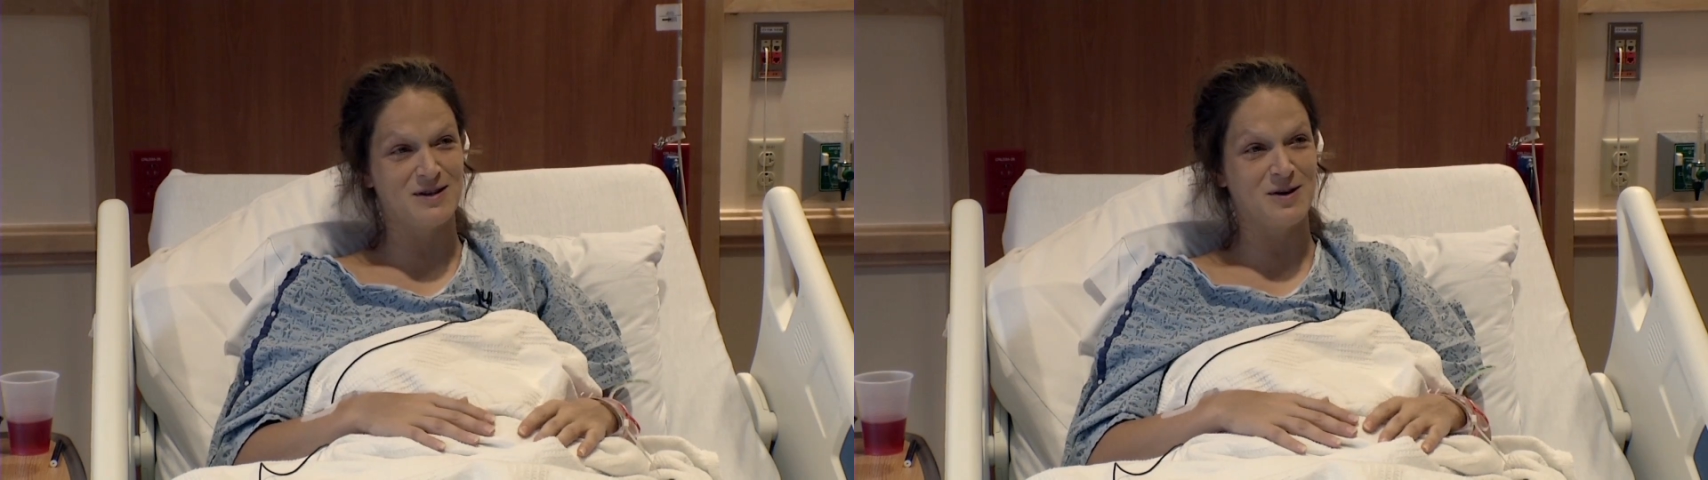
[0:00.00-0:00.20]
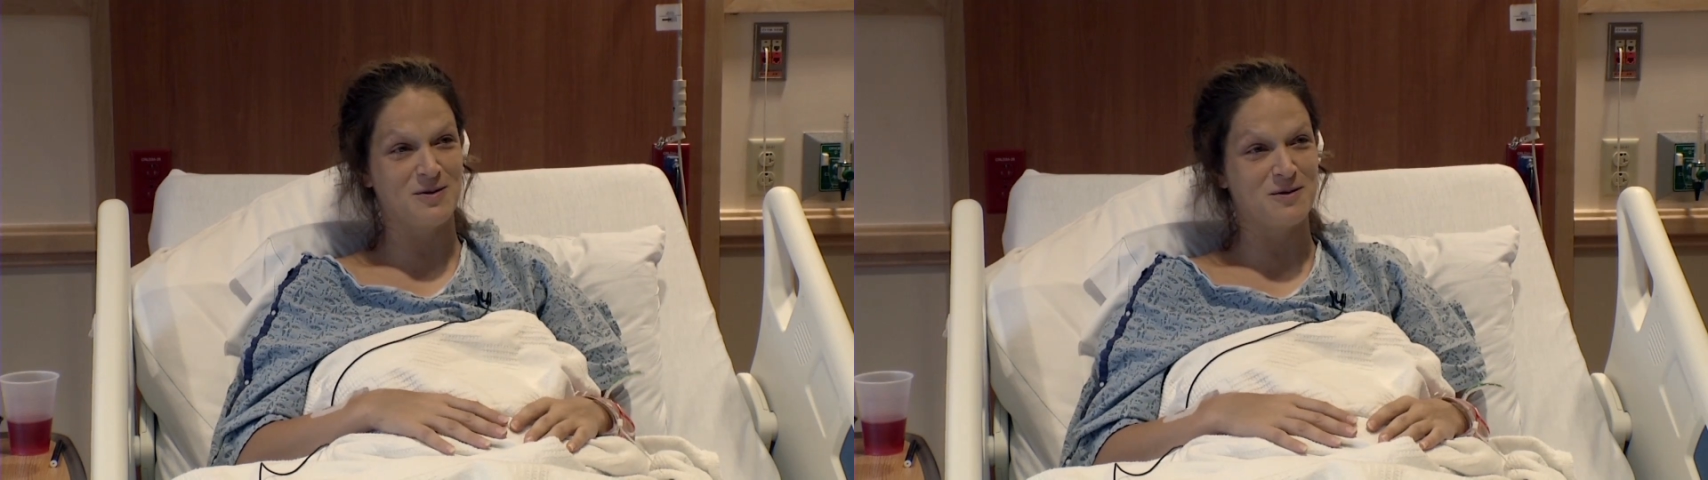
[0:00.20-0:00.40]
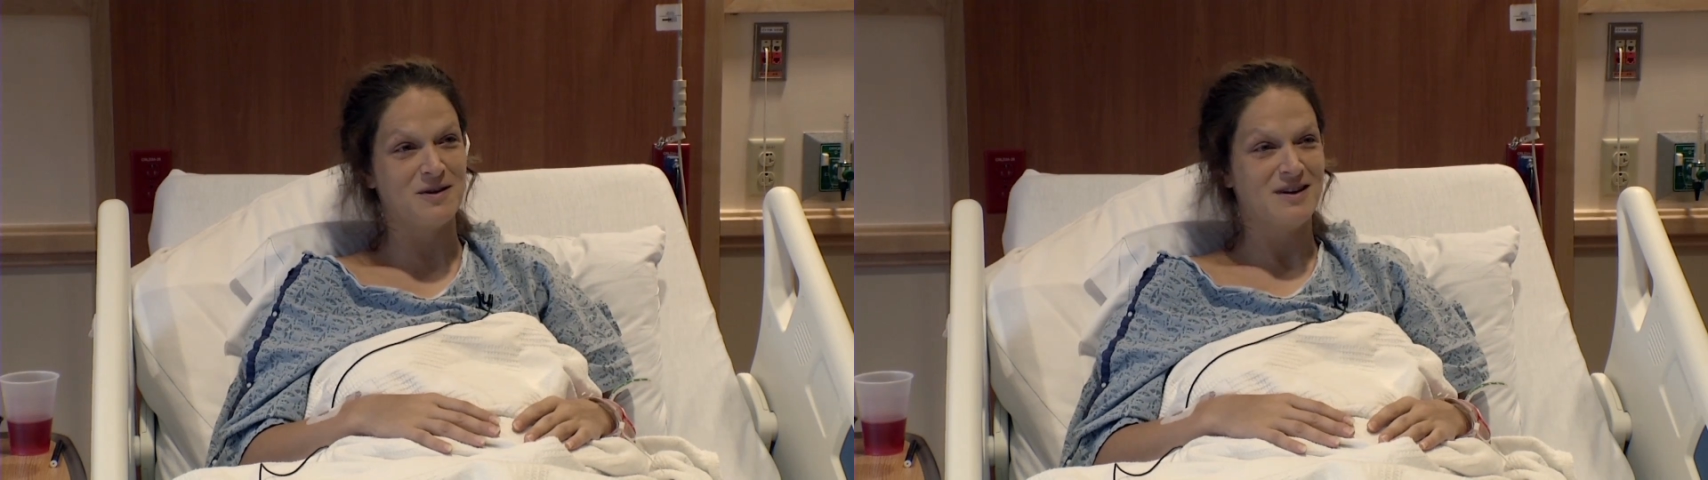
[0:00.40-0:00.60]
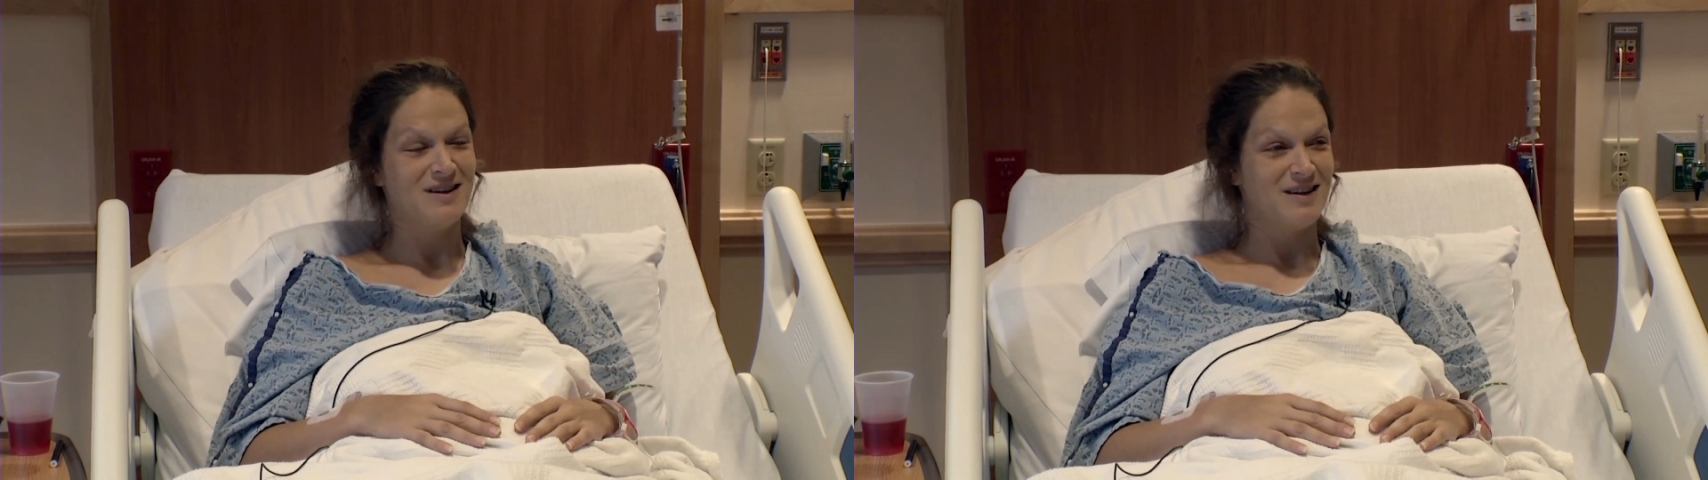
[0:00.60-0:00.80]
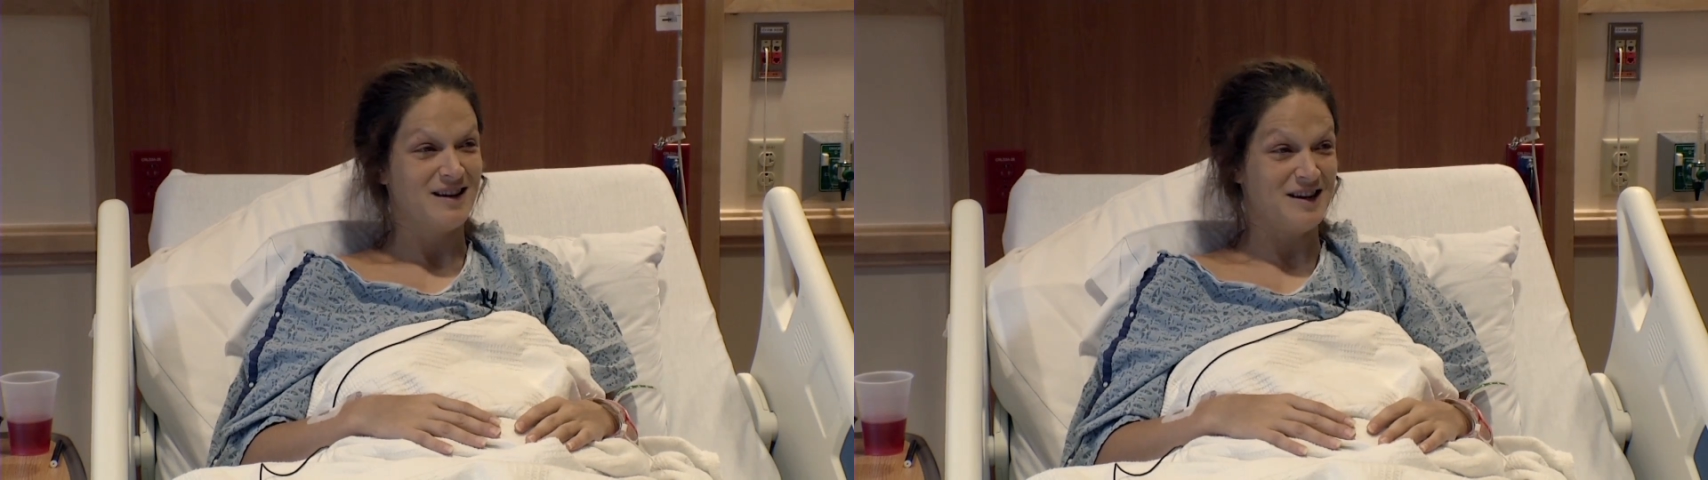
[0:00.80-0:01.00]
so
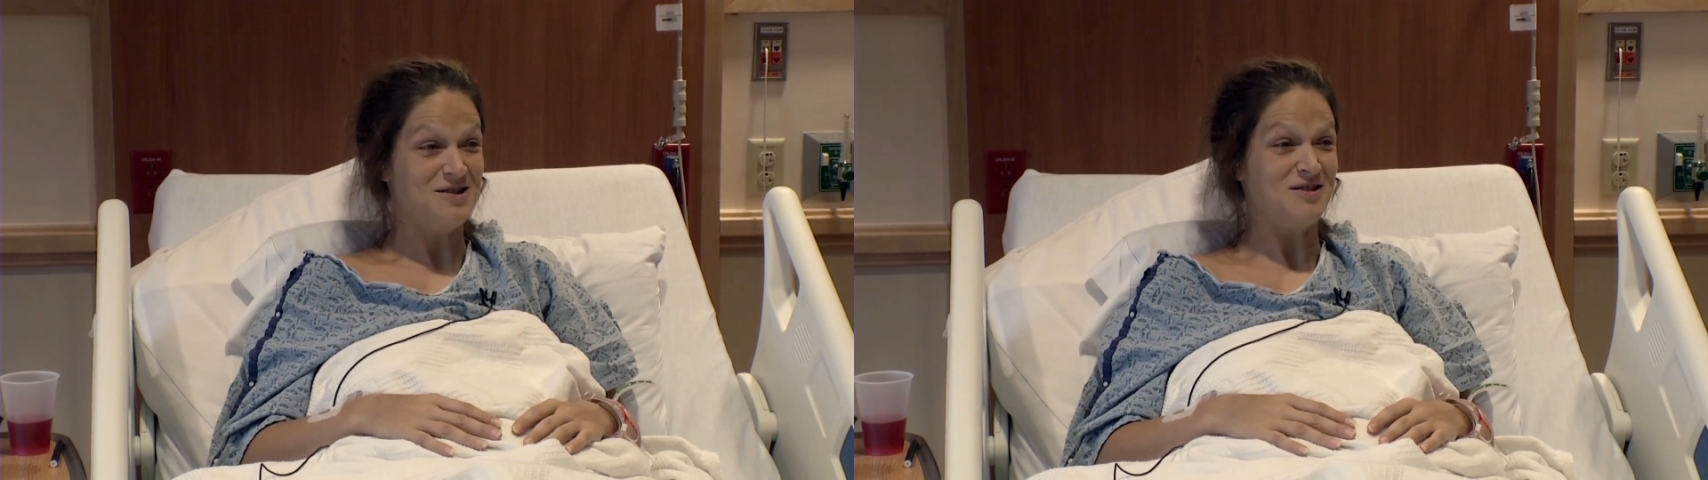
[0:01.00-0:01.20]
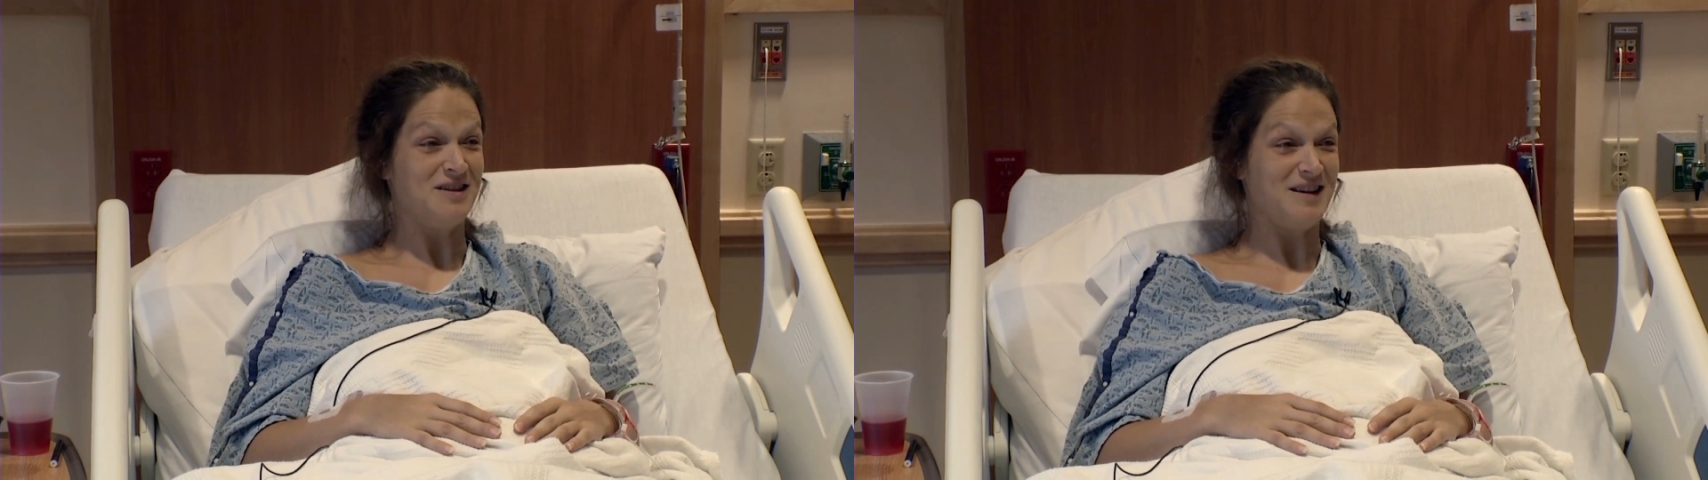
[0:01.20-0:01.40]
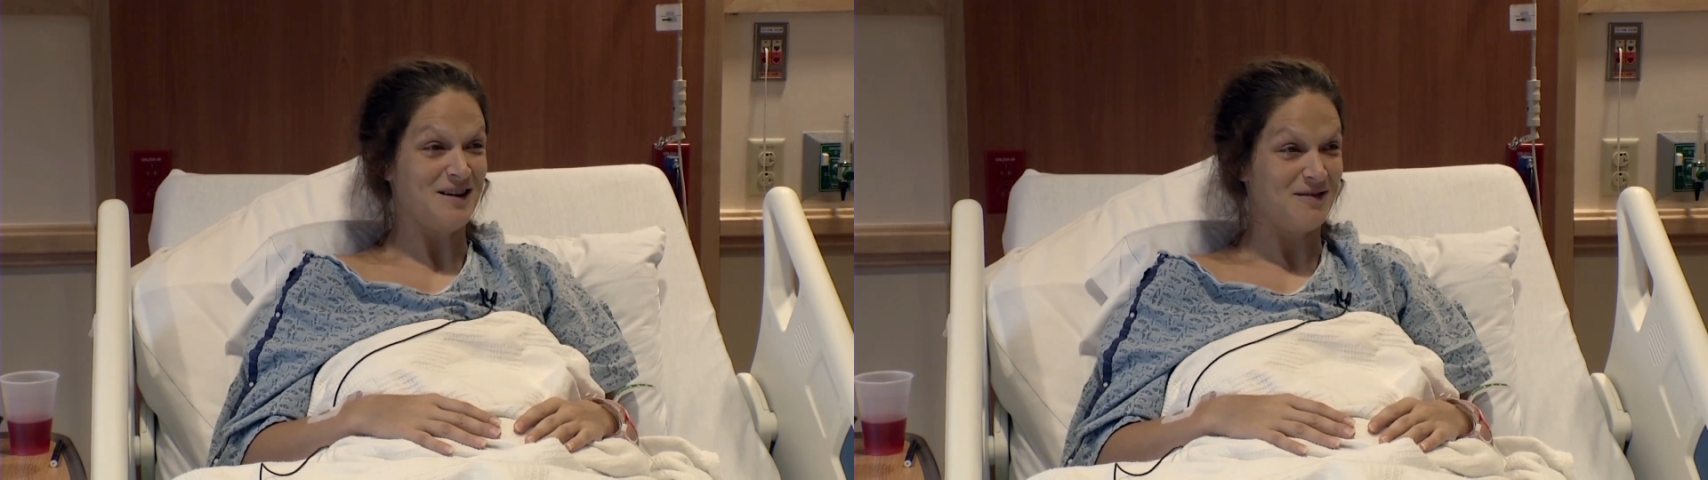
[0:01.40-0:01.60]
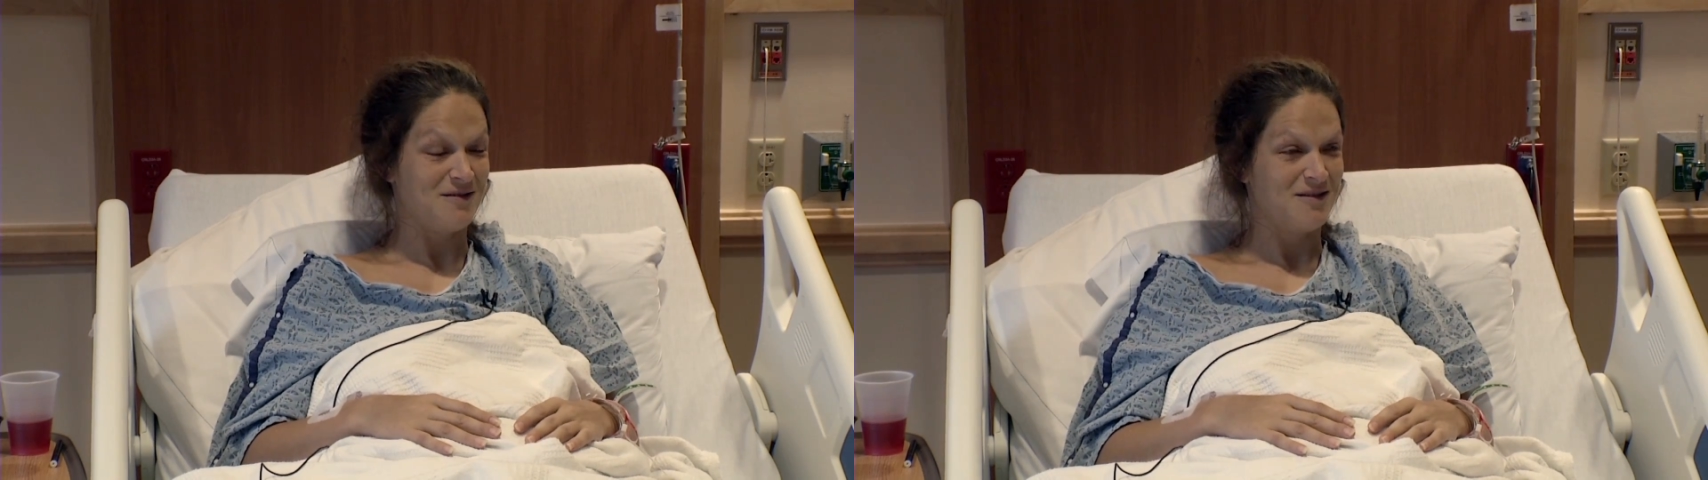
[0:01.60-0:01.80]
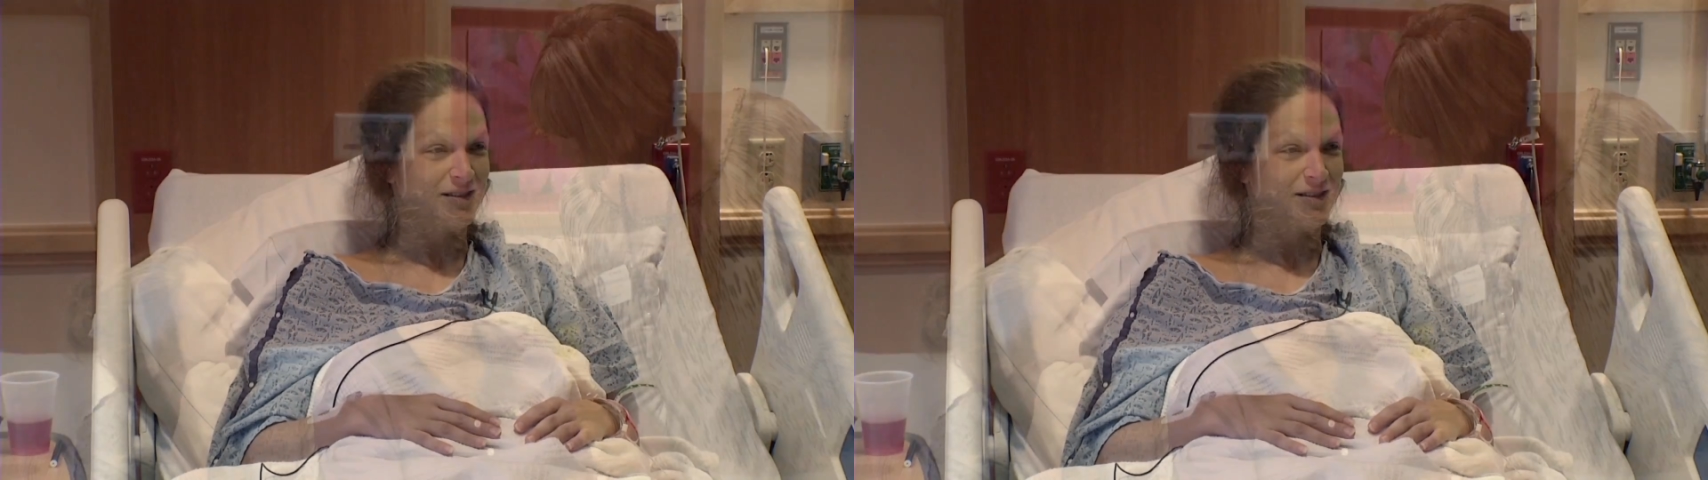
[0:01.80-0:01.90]
easily. And